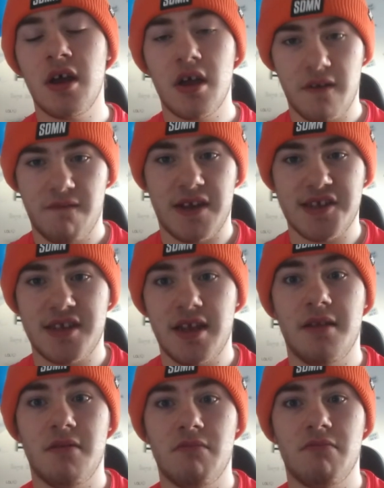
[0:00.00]

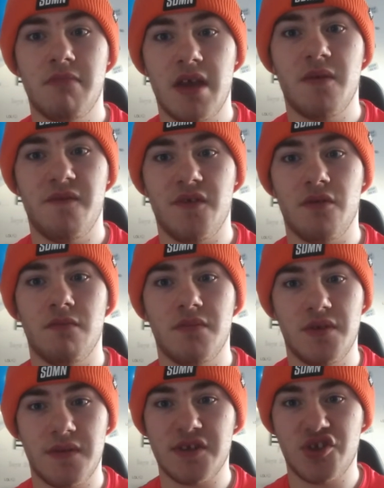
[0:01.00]
Fastlane pay-per-view
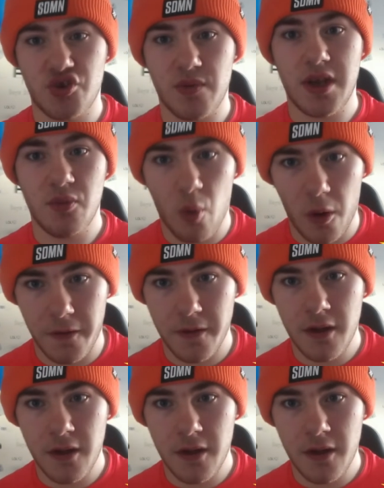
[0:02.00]
2021.